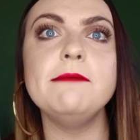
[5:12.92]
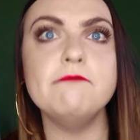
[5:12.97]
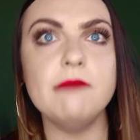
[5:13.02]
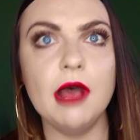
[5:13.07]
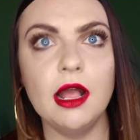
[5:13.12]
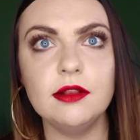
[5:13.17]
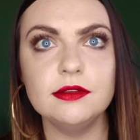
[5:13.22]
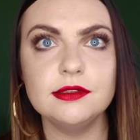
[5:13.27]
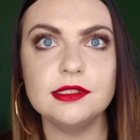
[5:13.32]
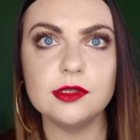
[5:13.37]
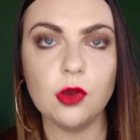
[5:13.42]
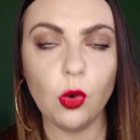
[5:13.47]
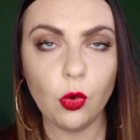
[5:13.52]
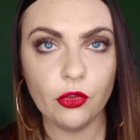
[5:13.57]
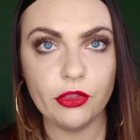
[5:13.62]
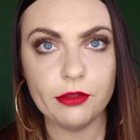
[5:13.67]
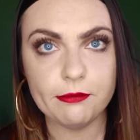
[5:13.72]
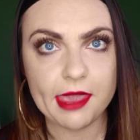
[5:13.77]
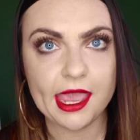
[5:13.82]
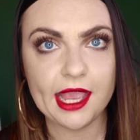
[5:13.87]
melts
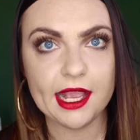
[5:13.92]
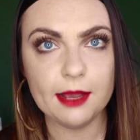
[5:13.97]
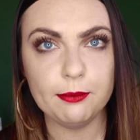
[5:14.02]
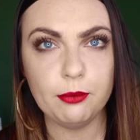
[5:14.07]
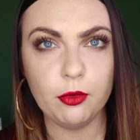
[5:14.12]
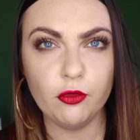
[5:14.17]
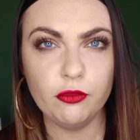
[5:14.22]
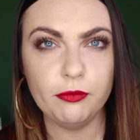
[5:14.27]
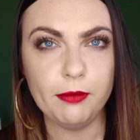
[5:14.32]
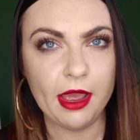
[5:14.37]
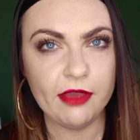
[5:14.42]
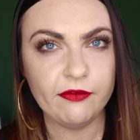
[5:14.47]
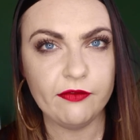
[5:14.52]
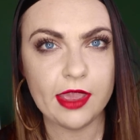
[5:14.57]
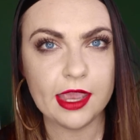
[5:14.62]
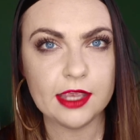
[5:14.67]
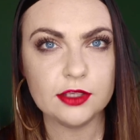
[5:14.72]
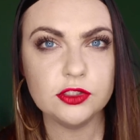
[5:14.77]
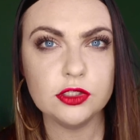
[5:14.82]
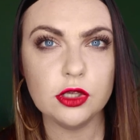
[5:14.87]
all the makeup off my
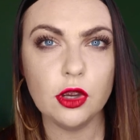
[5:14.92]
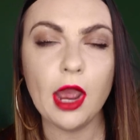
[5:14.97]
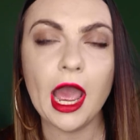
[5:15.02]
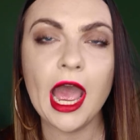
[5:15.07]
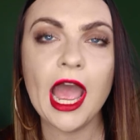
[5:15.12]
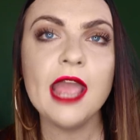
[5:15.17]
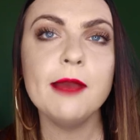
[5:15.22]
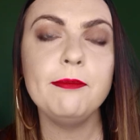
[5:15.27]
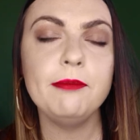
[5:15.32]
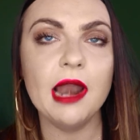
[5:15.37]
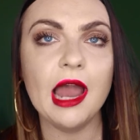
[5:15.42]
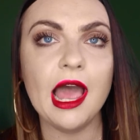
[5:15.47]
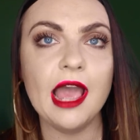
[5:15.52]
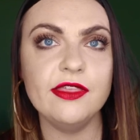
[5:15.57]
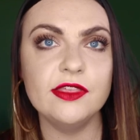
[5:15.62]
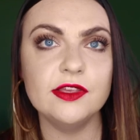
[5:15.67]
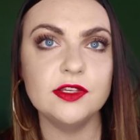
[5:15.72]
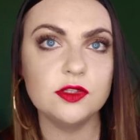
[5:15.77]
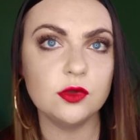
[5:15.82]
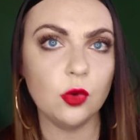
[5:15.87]
face so I
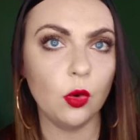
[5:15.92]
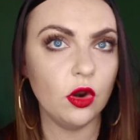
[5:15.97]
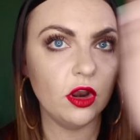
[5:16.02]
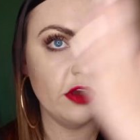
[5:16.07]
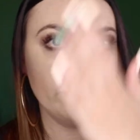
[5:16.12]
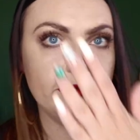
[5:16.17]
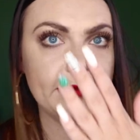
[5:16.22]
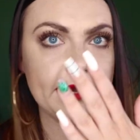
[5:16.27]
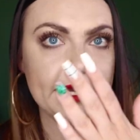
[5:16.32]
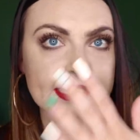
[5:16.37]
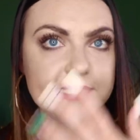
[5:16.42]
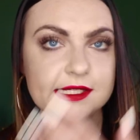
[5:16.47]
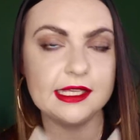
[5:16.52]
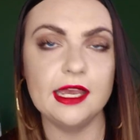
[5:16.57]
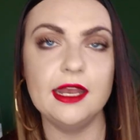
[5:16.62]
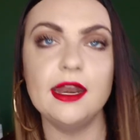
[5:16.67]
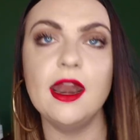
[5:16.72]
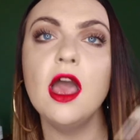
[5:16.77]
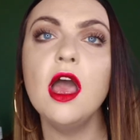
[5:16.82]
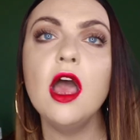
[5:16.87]
apply this all over my
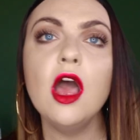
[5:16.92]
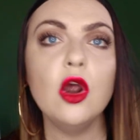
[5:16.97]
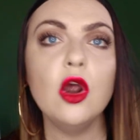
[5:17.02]
skin